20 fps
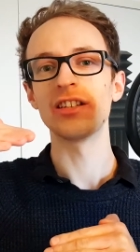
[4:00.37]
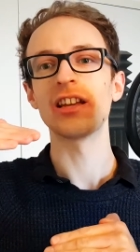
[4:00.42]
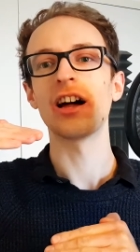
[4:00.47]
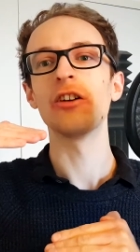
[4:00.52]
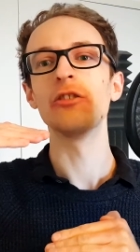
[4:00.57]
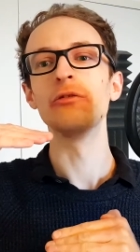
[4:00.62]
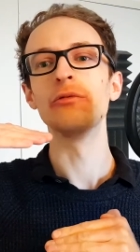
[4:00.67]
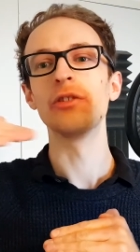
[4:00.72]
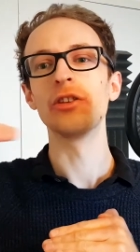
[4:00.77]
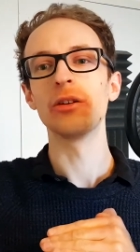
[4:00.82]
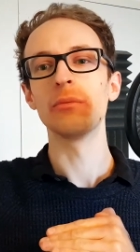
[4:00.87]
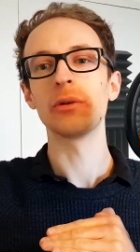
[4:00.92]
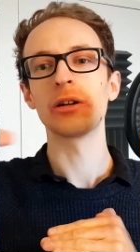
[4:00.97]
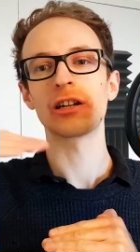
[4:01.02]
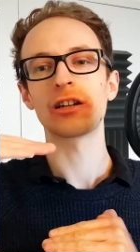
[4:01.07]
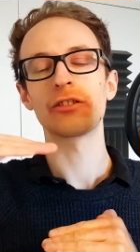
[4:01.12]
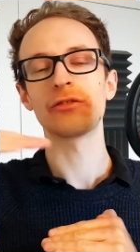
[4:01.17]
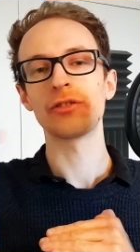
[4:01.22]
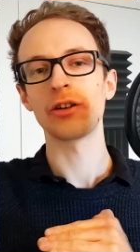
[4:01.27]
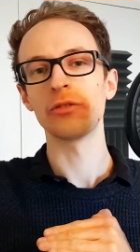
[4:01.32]
over the
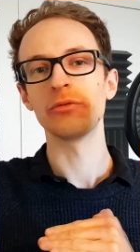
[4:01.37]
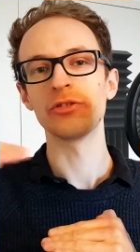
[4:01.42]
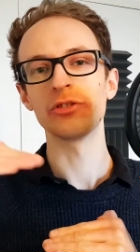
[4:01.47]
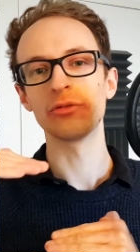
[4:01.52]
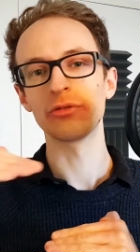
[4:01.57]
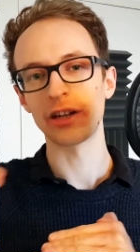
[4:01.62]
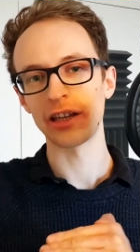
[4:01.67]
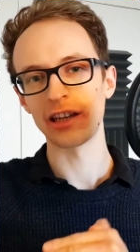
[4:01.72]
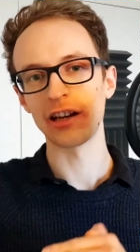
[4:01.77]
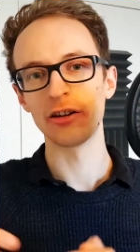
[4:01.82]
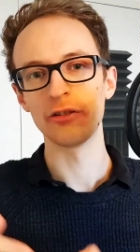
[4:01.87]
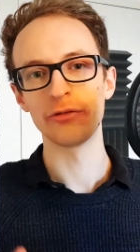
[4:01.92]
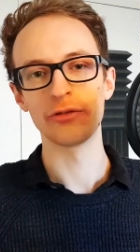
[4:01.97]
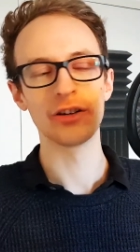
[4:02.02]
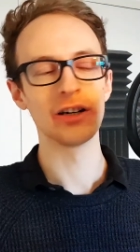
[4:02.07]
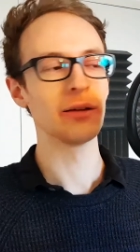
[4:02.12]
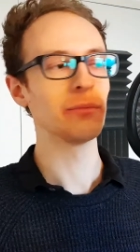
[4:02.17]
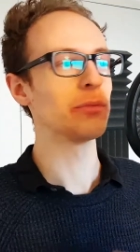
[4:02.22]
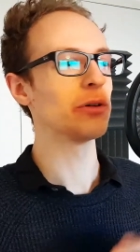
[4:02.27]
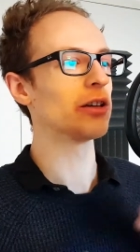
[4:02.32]
microphone, talking
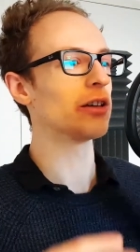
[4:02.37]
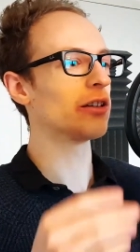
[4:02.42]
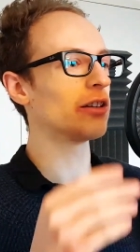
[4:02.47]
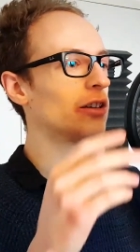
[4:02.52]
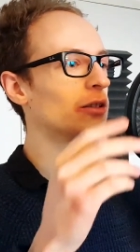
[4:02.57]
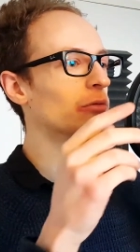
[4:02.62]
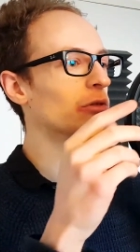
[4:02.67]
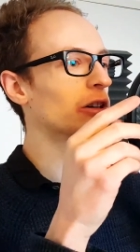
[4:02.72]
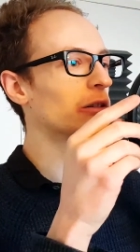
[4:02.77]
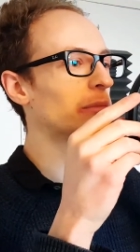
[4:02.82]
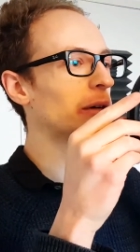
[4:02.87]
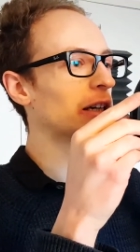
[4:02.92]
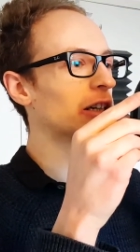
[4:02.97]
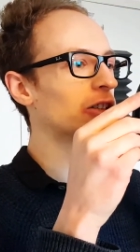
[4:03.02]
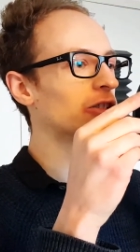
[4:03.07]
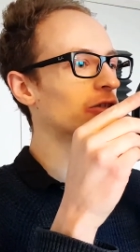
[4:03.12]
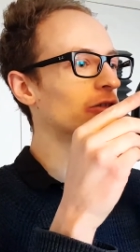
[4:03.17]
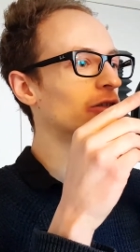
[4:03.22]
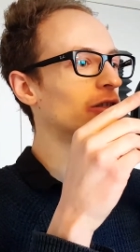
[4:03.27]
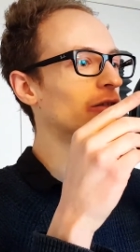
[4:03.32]
over it, but you want to make
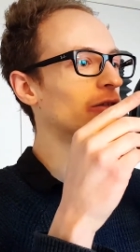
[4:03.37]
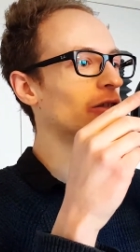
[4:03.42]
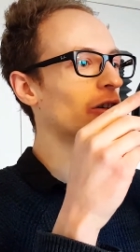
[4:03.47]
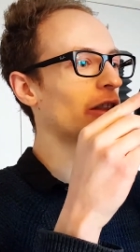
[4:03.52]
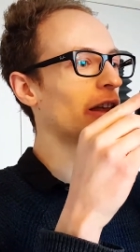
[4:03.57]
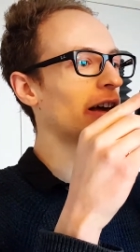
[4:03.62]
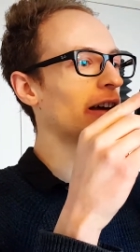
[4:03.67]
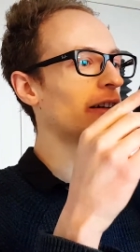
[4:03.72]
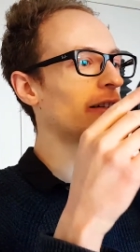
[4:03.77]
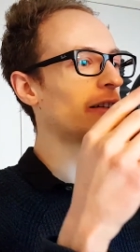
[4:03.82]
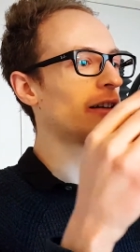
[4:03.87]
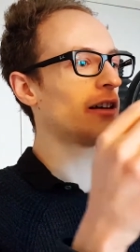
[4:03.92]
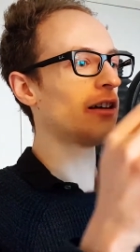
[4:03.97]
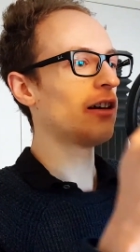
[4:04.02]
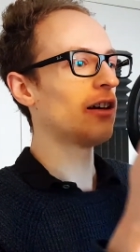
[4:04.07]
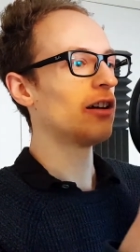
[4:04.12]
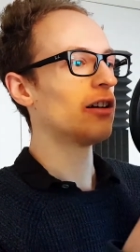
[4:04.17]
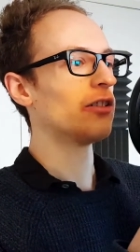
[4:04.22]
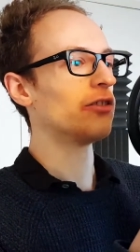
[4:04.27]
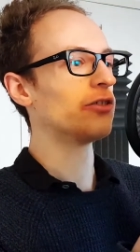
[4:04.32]
sure you've got
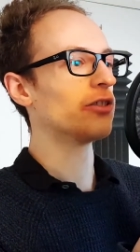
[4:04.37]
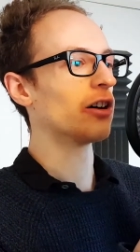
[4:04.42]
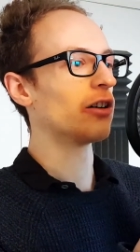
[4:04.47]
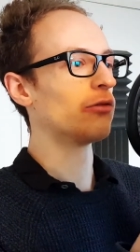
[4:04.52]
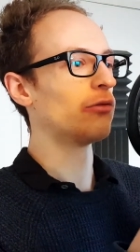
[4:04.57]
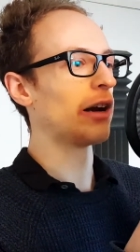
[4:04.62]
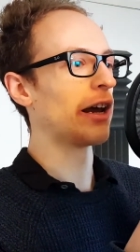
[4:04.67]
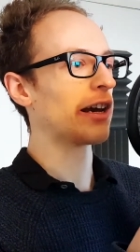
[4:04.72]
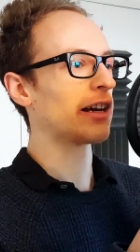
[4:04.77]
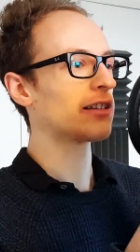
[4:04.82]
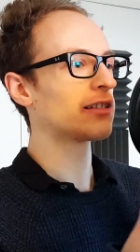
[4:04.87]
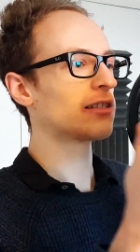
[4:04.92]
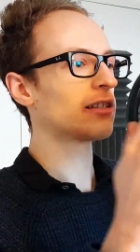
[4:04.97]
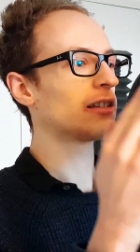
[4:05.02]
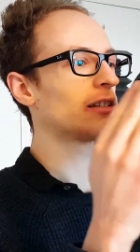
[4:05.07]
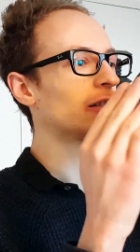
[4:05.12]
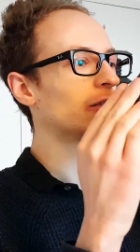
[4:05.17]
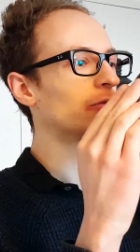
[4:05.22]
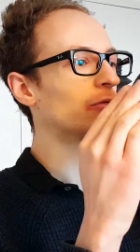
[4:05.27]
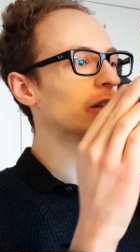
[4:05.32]
that direct
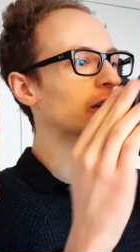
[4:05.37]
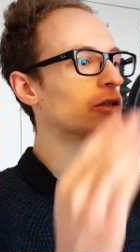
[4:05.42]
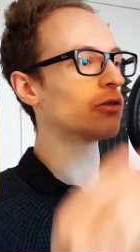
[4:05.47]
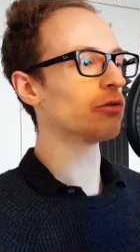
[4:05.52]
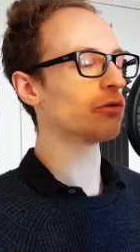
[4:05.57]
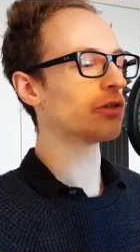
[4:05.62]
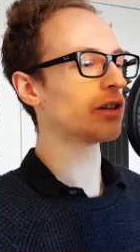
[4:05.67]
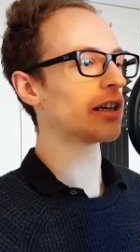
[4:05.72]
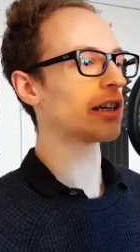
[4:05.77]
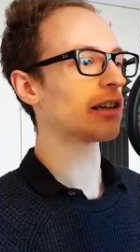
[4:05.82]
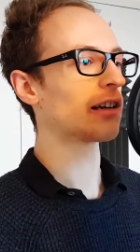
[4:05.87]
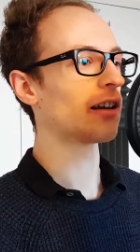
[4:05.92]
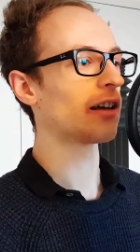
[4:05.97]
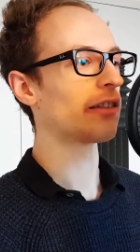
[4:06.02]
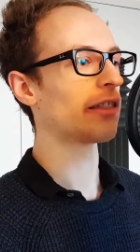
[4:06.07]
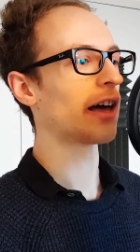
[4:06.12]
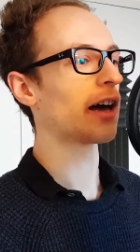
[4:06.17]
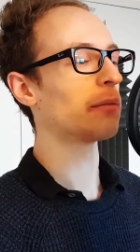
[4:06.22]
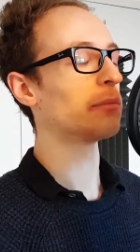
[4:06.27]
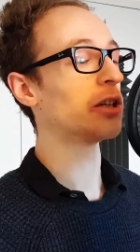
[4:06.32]
recording
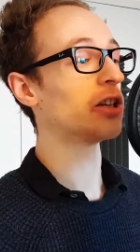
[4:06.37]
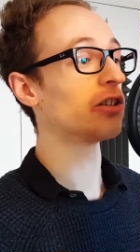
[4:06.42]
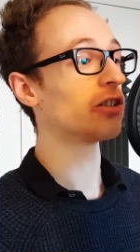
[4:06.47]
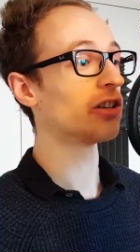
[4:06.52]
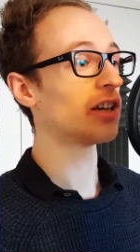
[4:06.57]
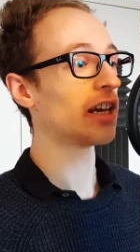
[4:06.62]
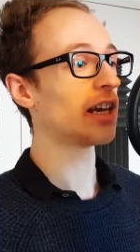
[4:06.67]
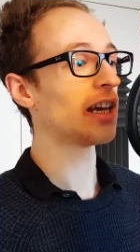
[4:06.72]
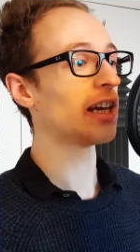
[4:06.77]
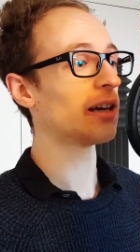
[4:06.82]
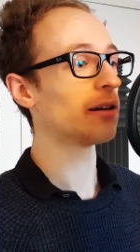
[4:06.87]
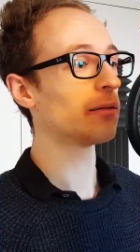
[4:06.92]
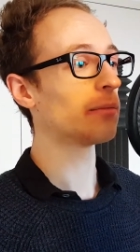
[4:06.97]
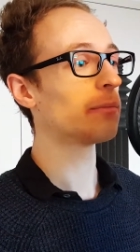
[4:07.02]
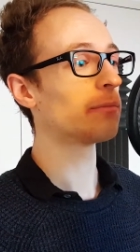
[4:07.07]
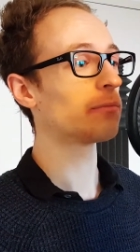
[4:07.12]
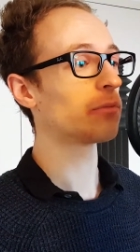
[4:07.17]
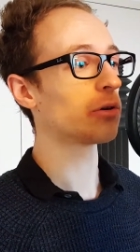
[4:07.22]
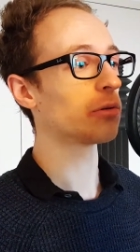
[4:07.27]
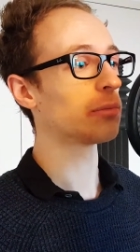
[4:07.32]
like that. I mean, you can hear
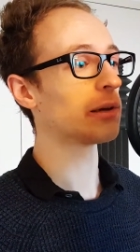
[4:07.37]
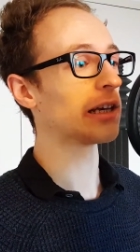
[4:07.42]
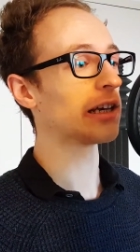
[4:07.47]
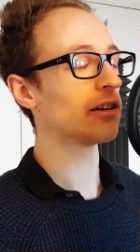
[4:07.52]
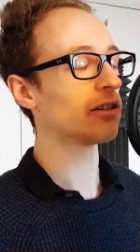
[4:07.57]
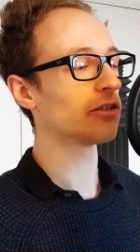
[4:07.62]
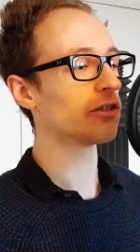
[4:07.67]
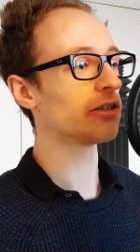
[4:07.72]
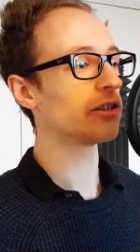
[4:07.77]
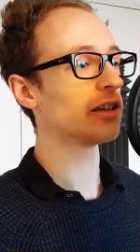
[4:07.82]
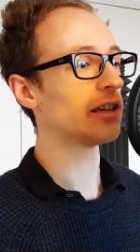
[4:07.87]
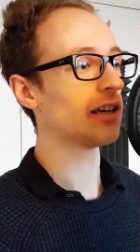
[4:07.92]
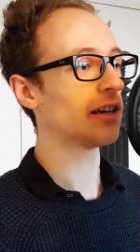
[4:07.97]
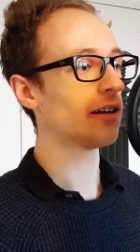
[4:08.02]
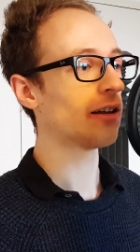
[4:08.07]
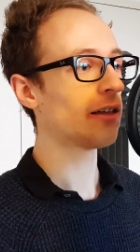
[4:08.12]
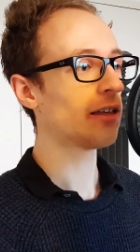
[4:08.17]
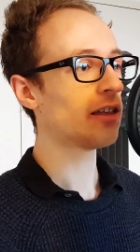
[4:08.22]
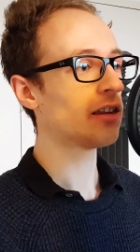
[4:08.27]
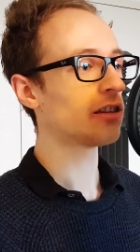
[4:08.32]
probably on the,
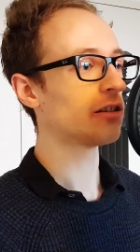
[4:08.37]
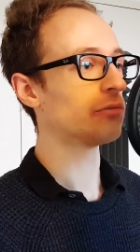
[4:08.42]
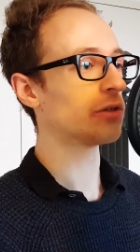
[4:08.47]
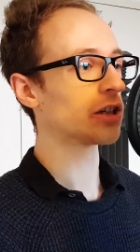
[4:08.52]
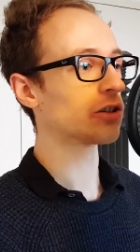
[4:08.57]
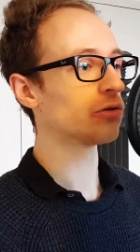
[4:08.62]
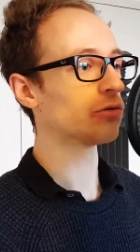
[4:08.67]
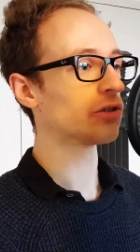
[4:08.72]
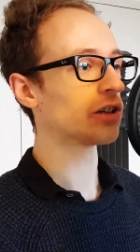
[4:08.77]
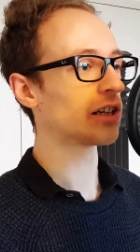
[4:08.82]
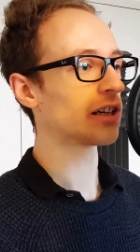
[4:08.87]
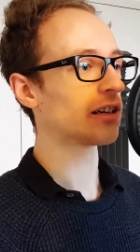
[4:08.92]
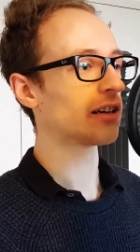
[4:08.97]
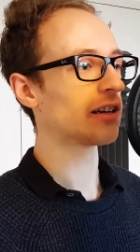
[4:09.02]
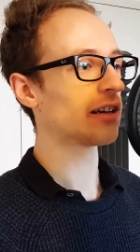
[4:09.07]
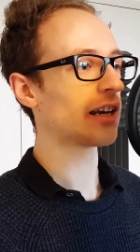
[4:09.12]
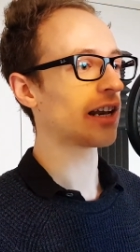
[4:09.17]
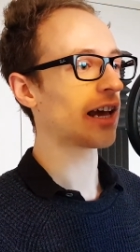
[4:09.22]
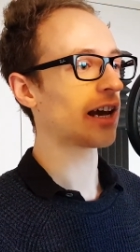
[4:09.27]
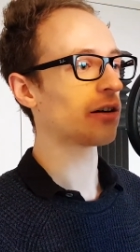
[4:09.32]
the recording
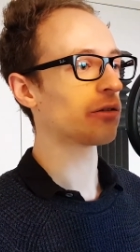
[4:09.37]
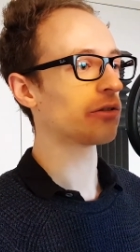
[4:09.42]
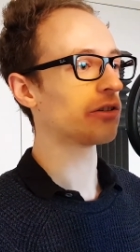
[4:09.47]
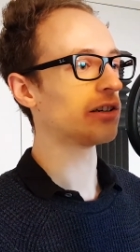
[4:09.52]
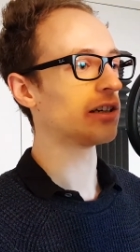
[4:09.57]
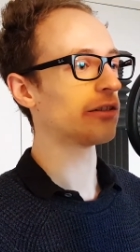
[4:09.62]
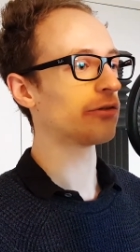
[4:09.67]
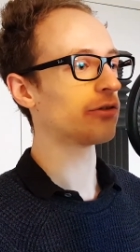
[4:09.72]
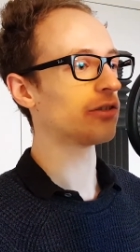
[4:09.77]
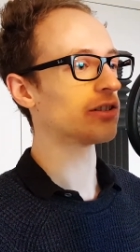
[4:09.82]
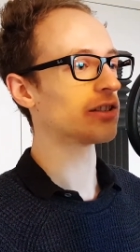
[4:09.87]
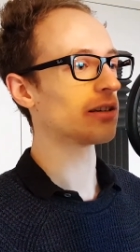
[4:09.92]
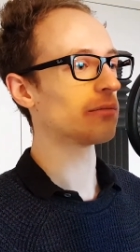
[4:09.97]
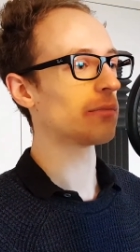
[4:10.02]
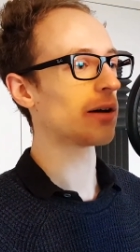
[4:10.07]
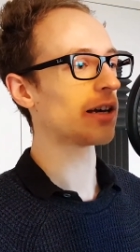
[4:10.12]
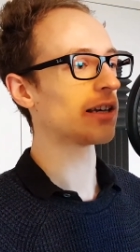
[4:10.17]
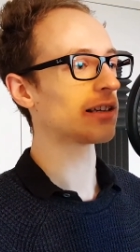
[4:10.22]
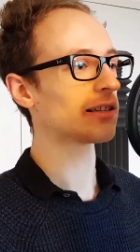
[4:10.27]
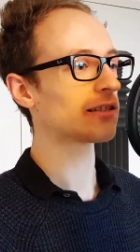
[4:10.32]
now the difference it
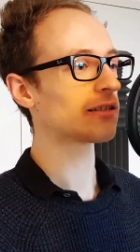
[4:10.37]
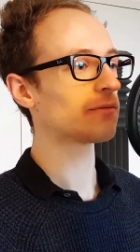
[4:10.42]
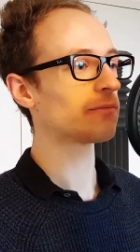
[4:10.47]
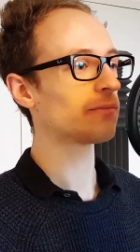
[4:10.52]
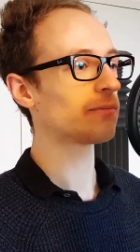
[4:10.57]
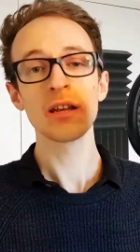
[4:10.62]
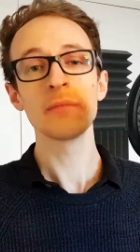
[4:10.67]
makes.